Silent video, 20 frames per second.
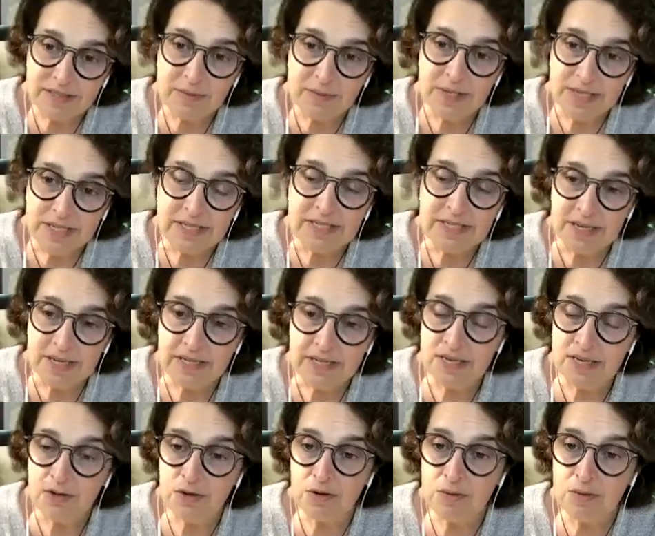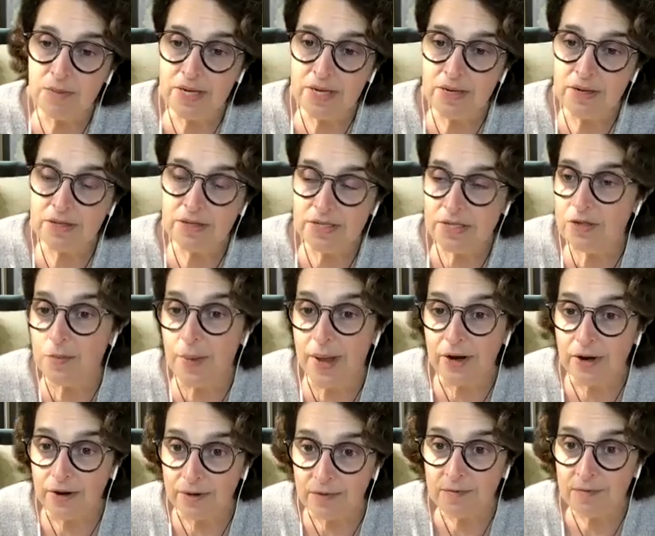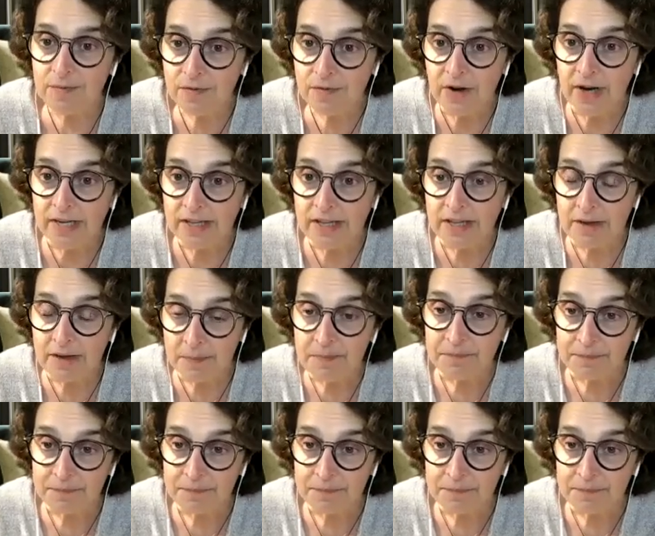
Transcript: and we need to continue to do better, frankly.